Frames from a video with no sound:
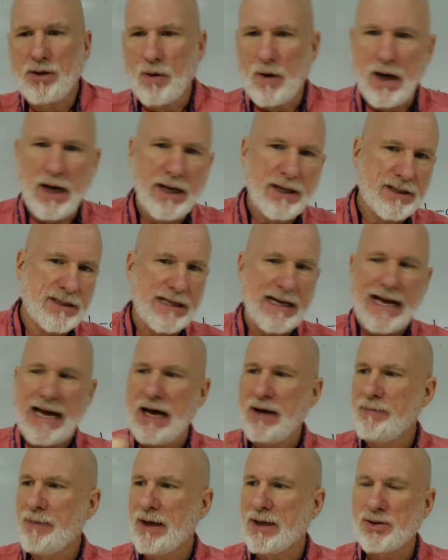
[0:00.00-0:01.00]
grinds it
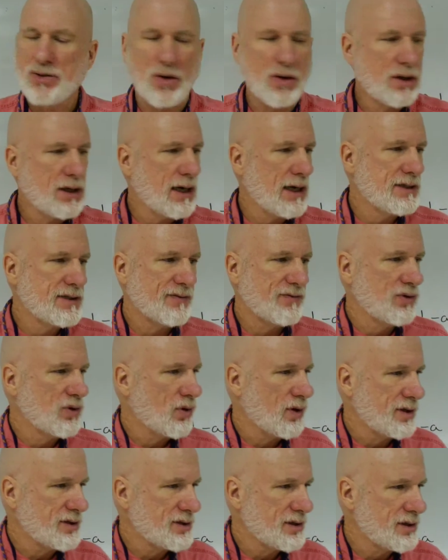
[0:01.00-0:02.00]
out, makes all kinds of
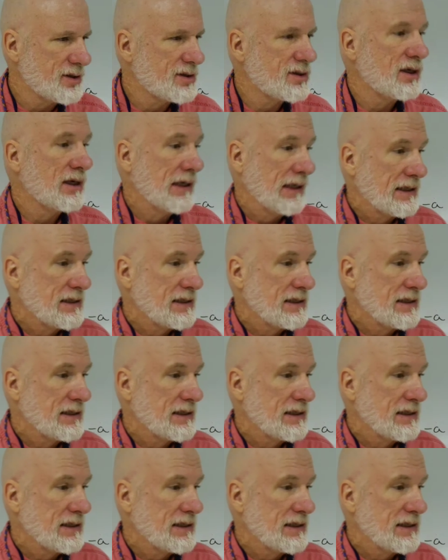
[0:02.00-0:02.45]
noises.